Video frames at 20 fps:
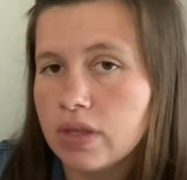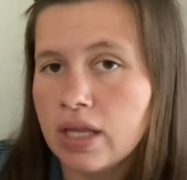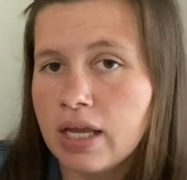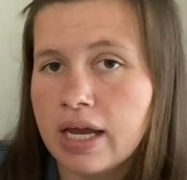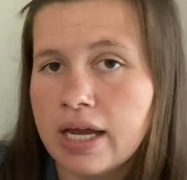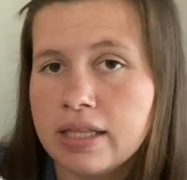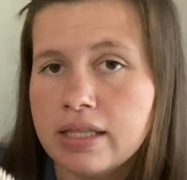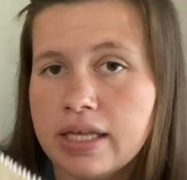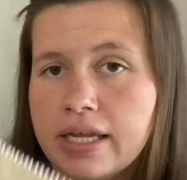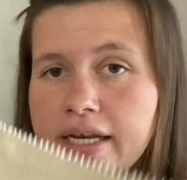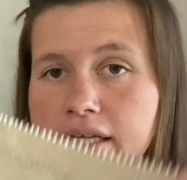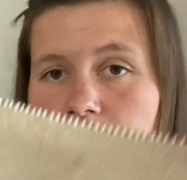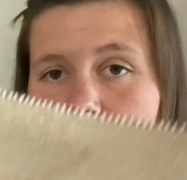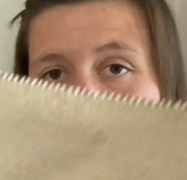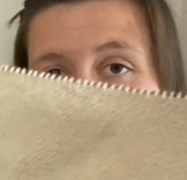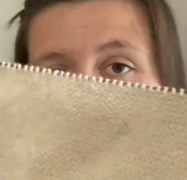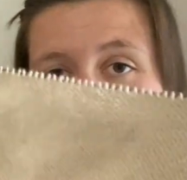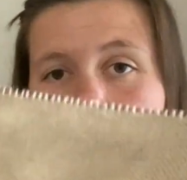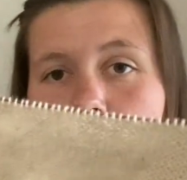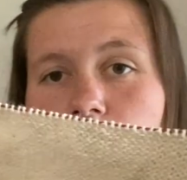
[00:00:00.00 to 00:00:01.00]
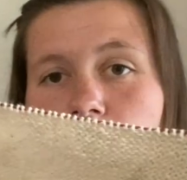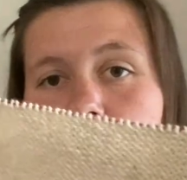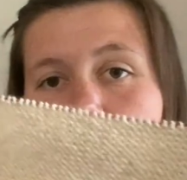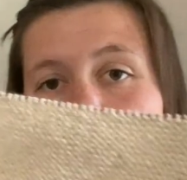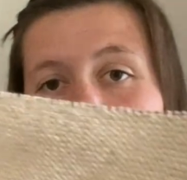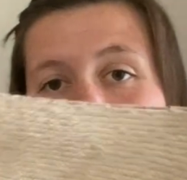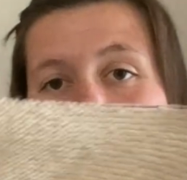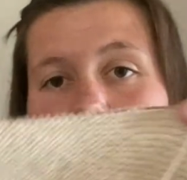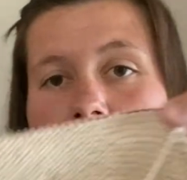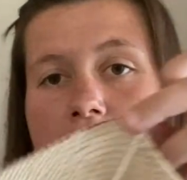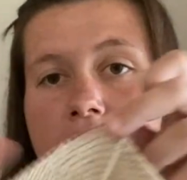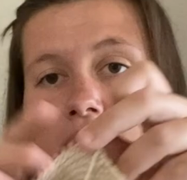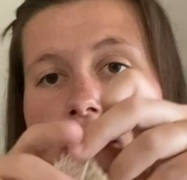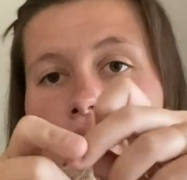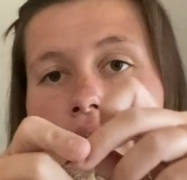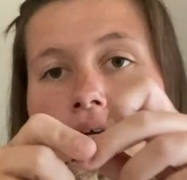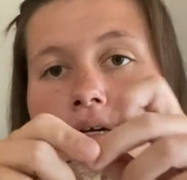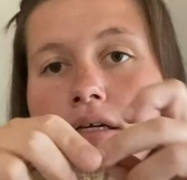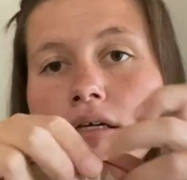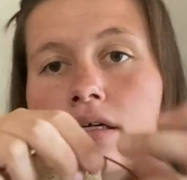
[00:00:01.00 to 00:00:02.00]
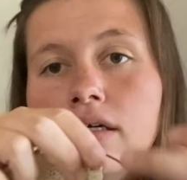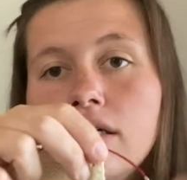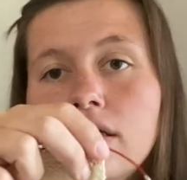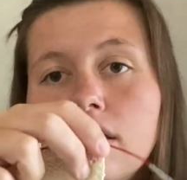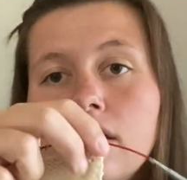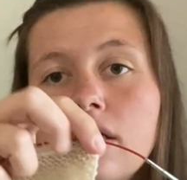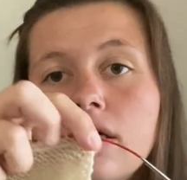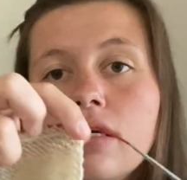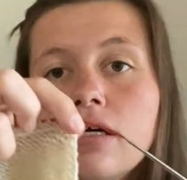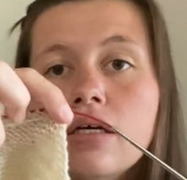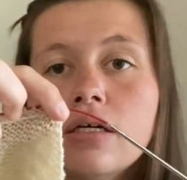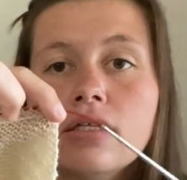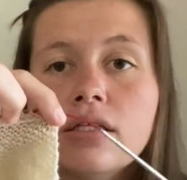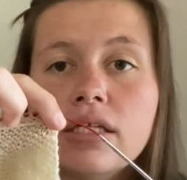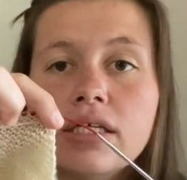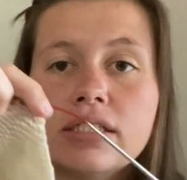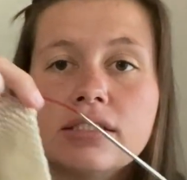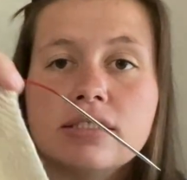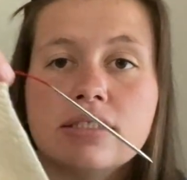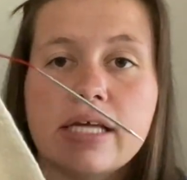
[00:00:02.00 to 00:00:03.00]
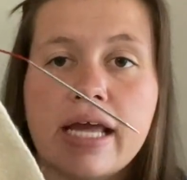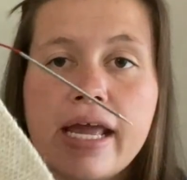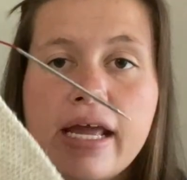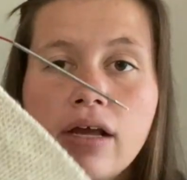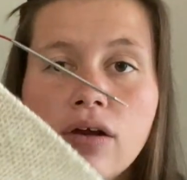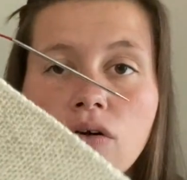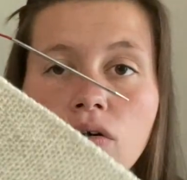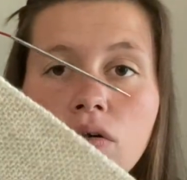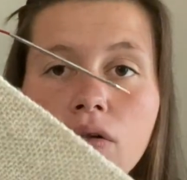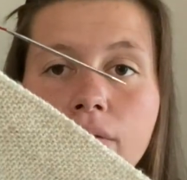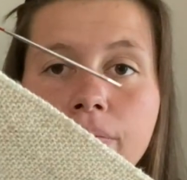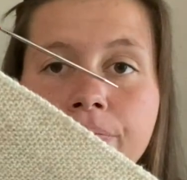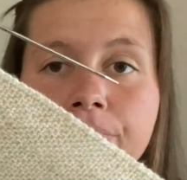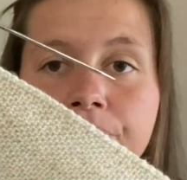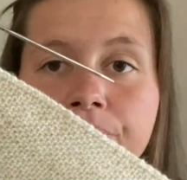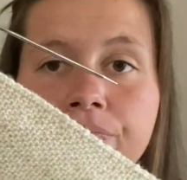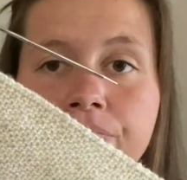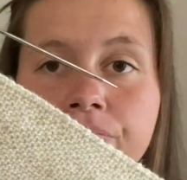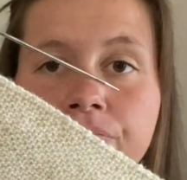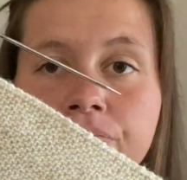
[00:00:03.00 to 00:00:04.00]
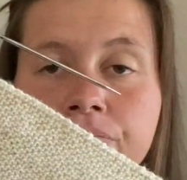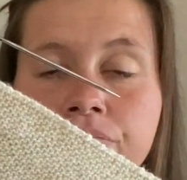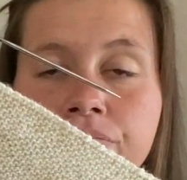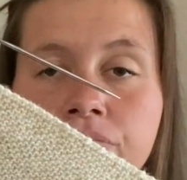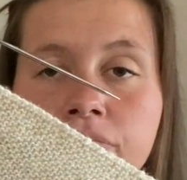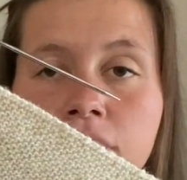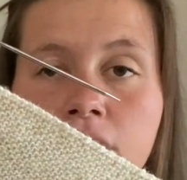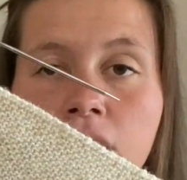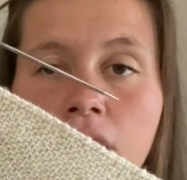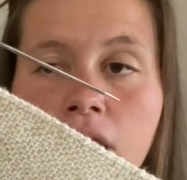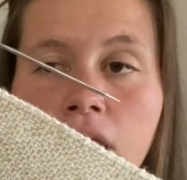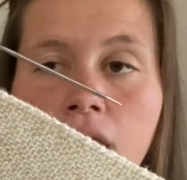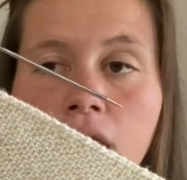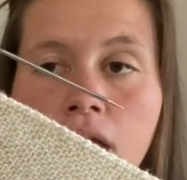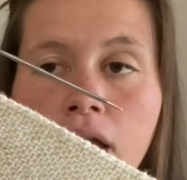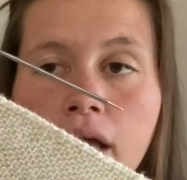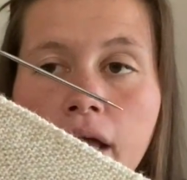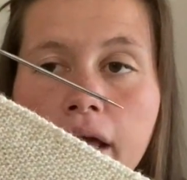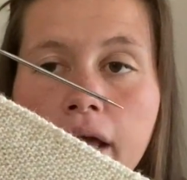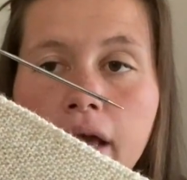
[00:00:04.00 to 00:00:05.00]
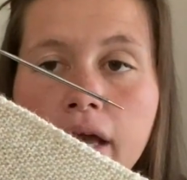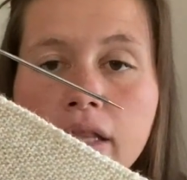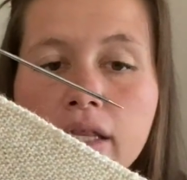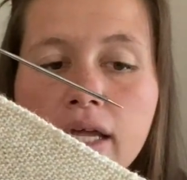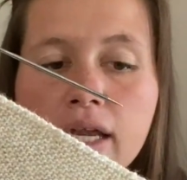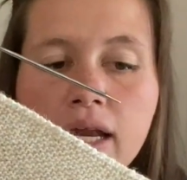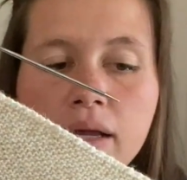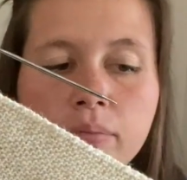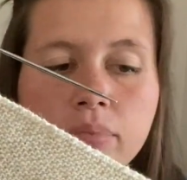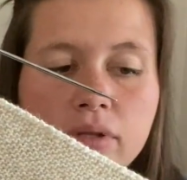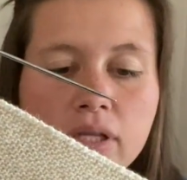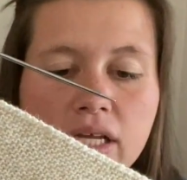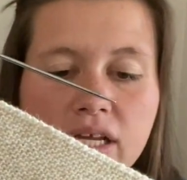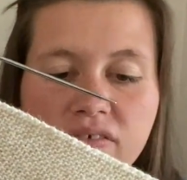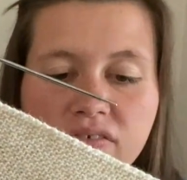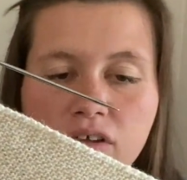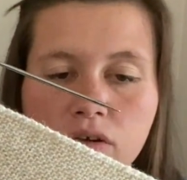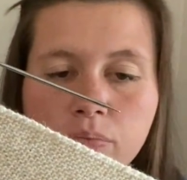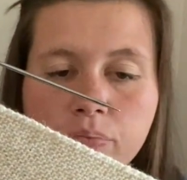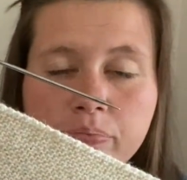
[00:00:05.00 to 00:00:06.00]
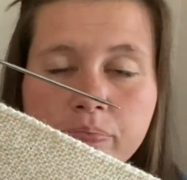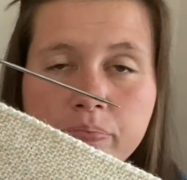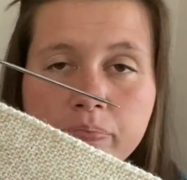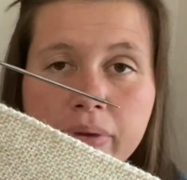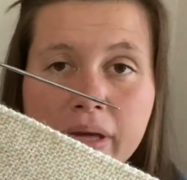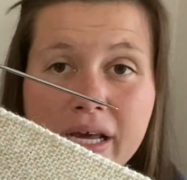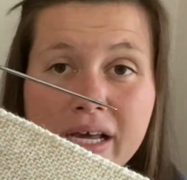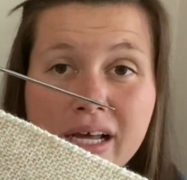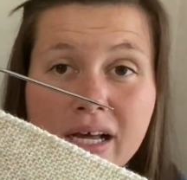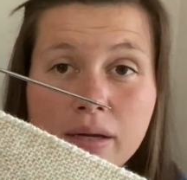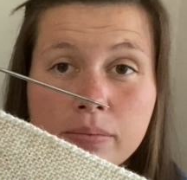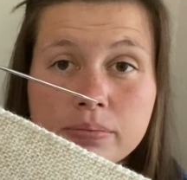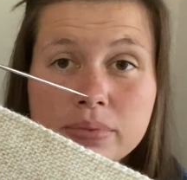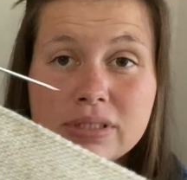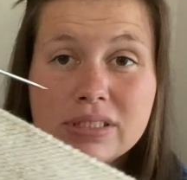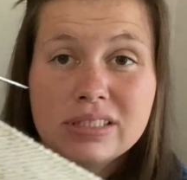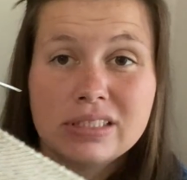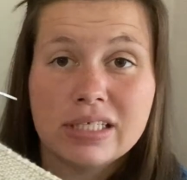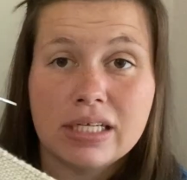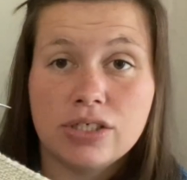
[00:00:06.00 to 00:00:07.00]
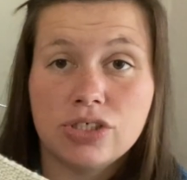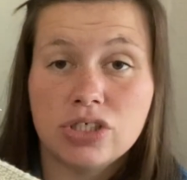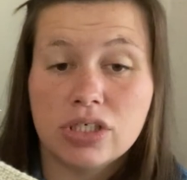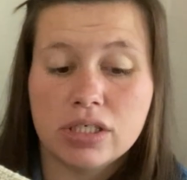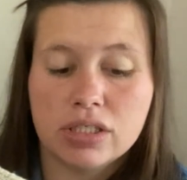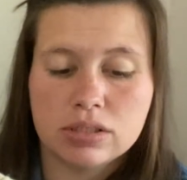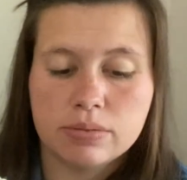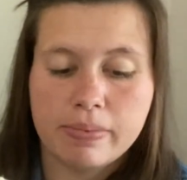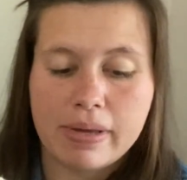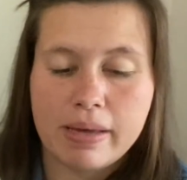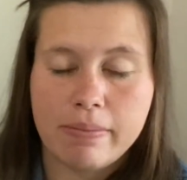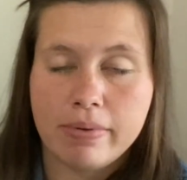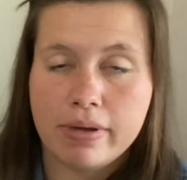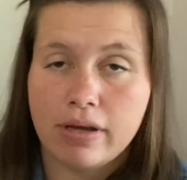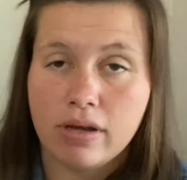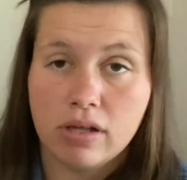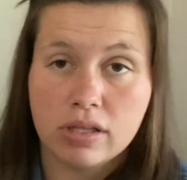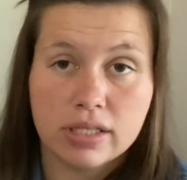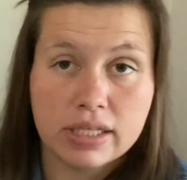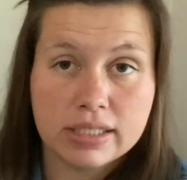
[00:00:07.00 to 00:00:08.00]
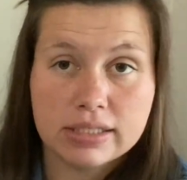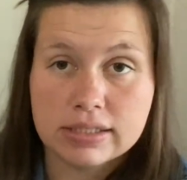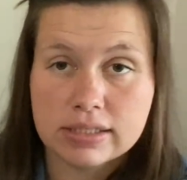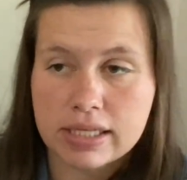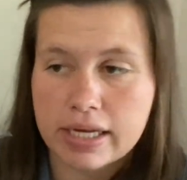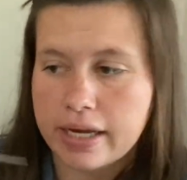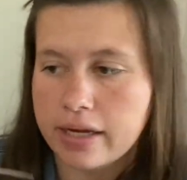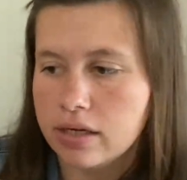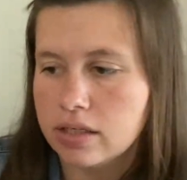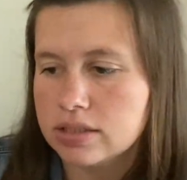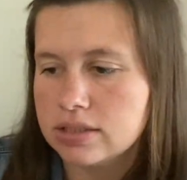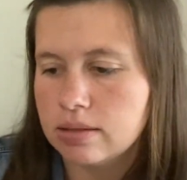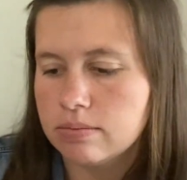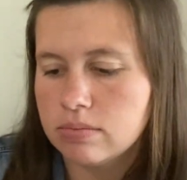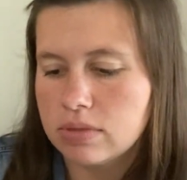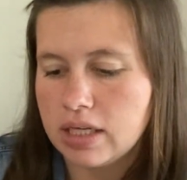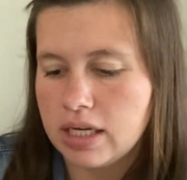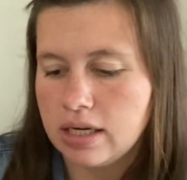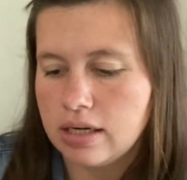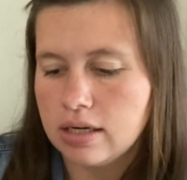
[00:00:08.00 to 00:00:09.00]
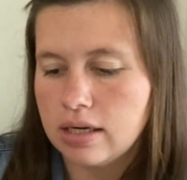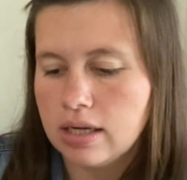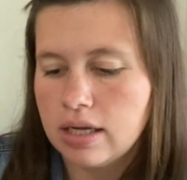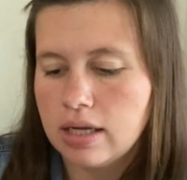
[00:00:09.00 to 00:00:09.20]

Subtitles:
and then it's creating this angle. And then I believe you pick up stitches maybe on this side or something,